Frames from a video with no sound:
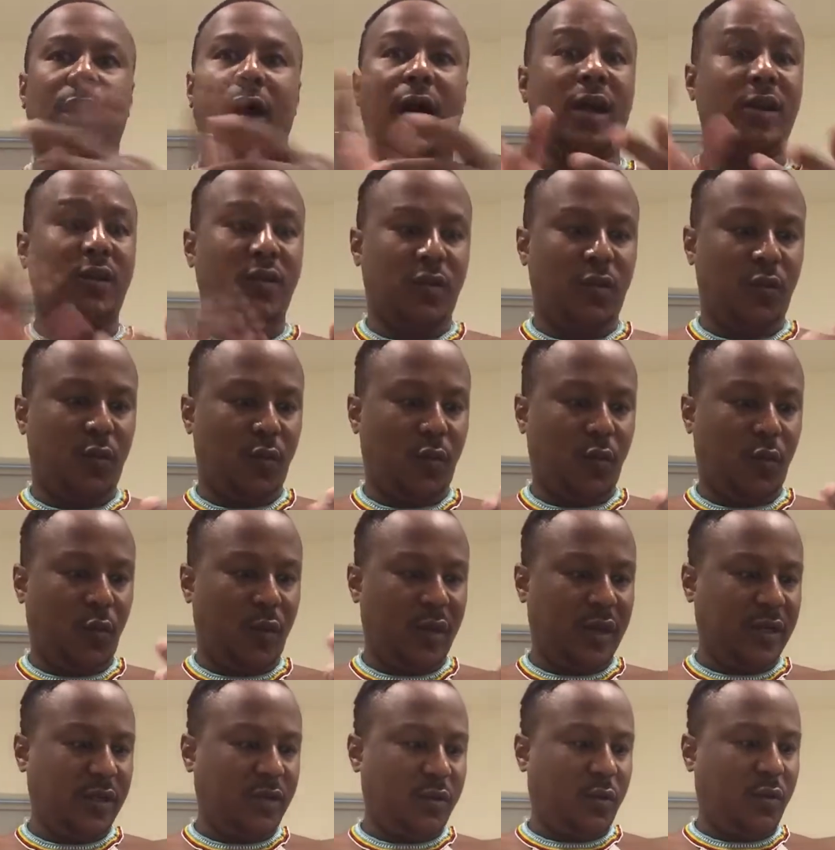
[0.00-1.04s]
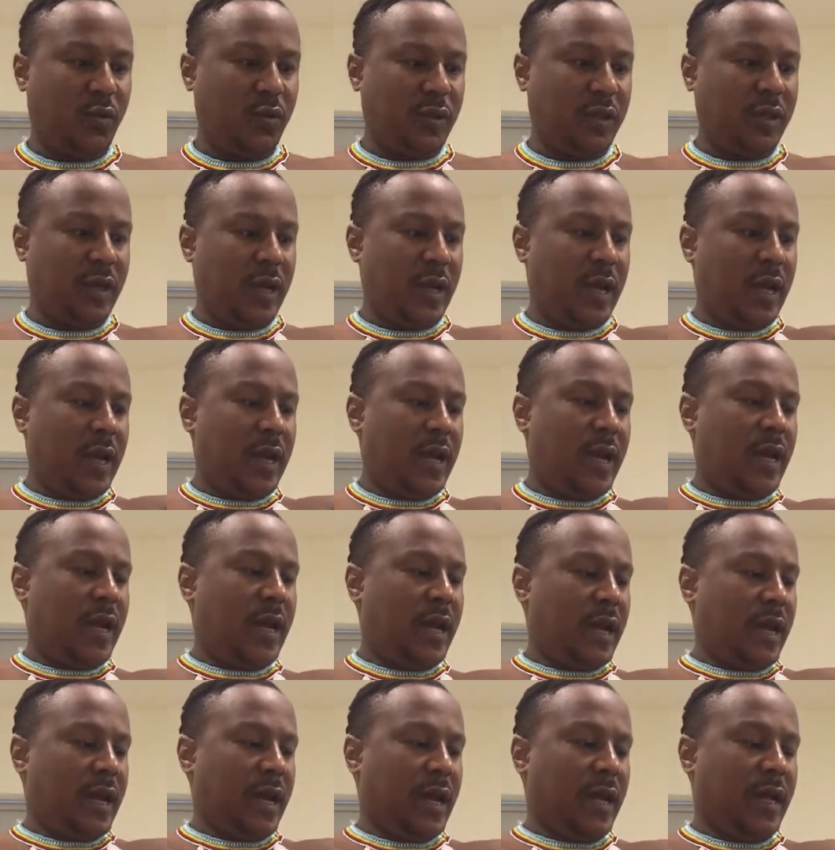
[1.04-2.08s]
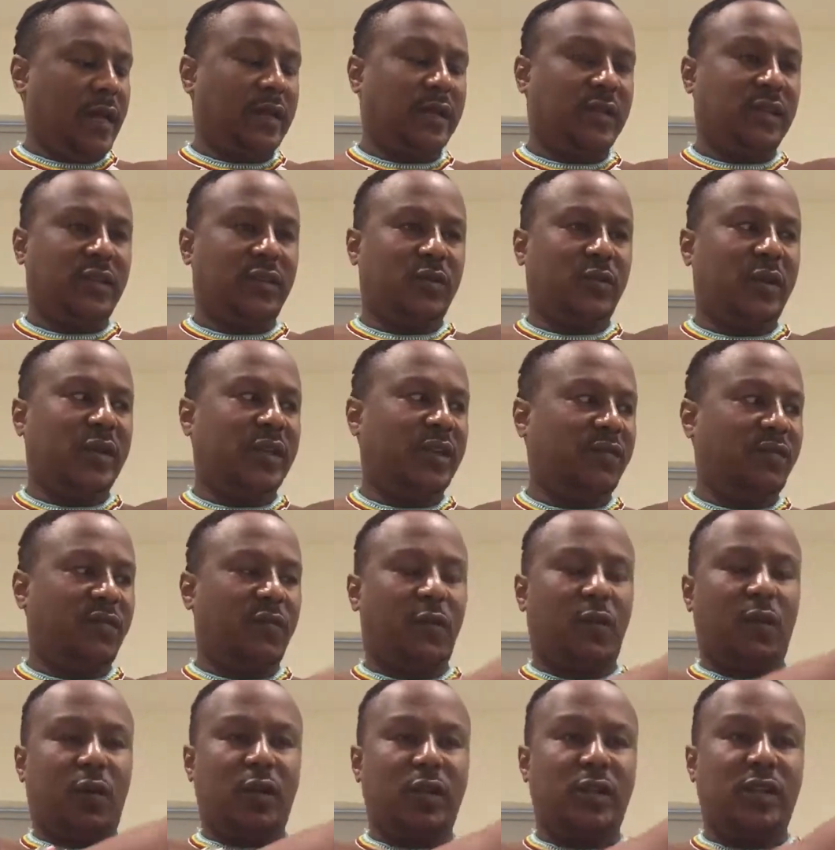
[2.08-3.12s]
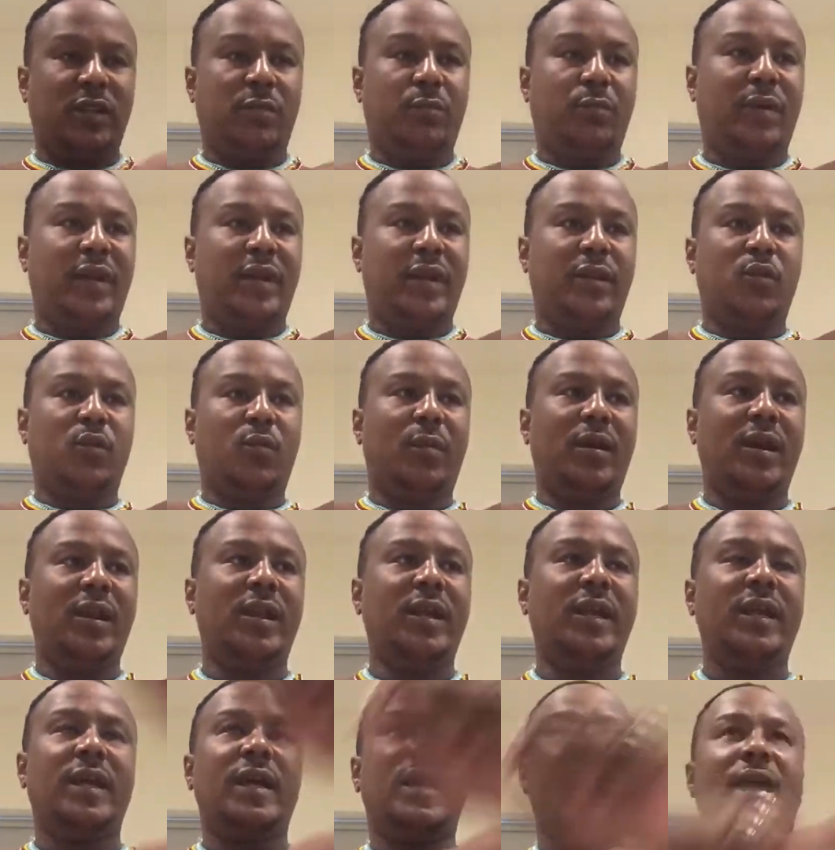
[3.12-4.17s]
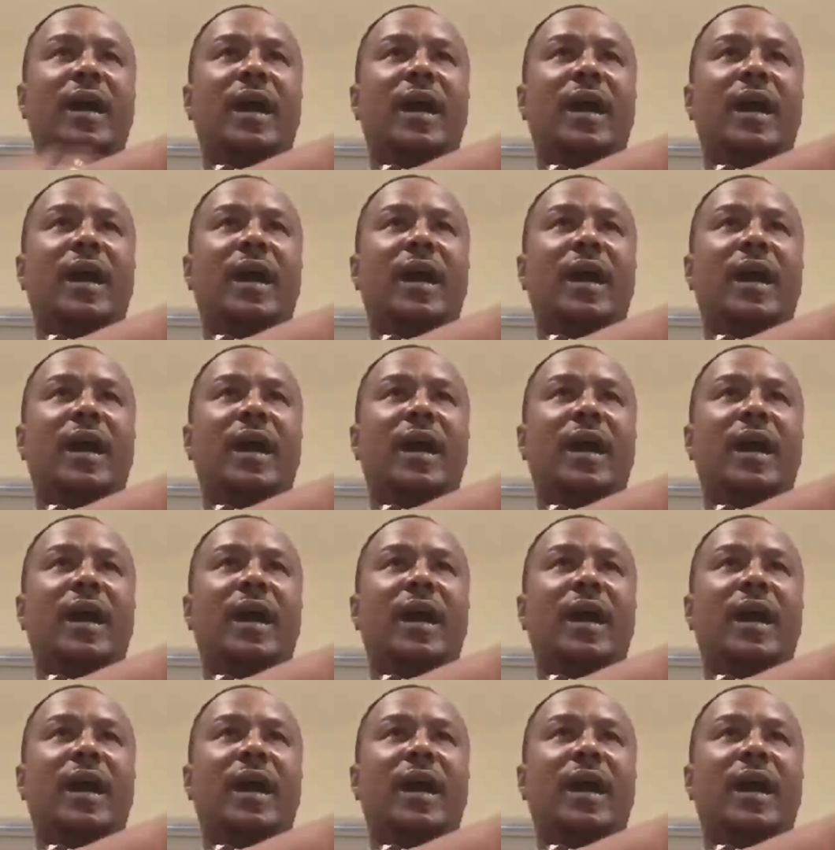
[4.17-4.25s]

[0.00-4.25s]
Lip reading: I don't know what it's called in Siswati, I've forgotten, but normally